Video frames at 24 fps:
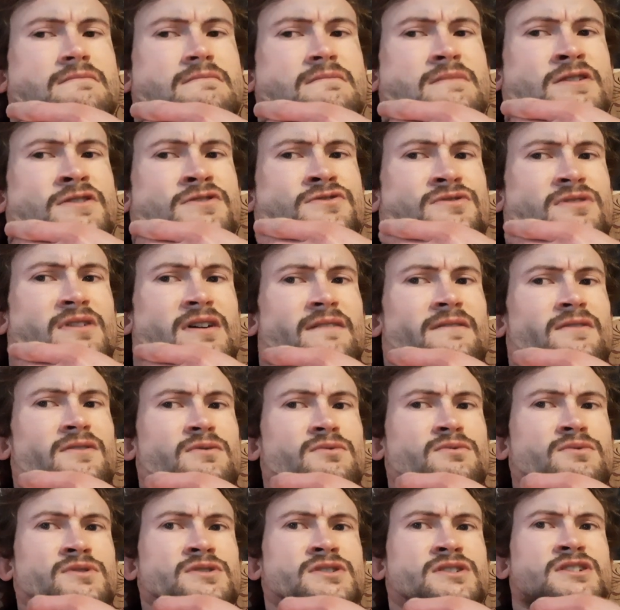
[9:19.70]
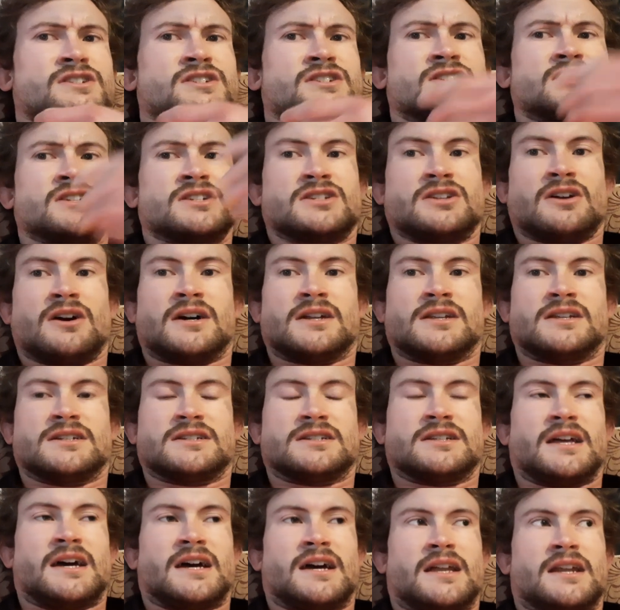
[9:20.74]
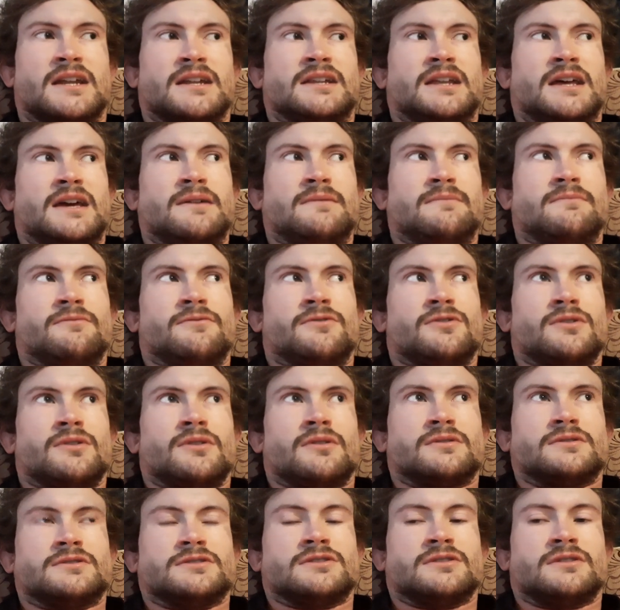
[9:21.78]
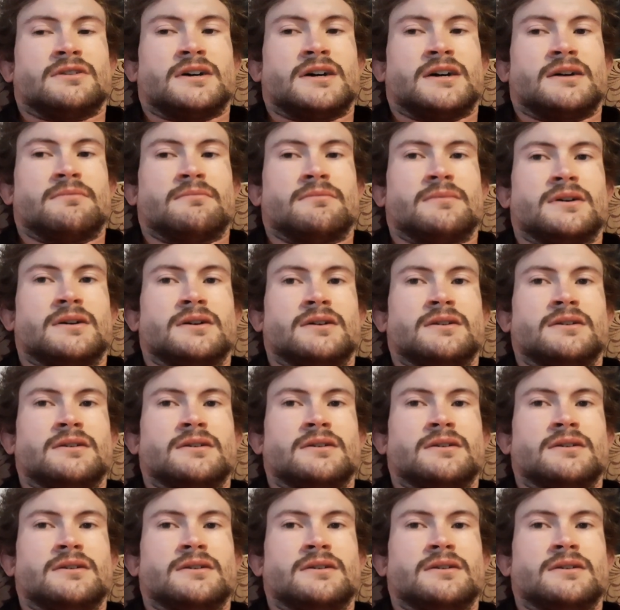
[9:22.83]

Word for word: a driver would just decide to stay at a team for a long time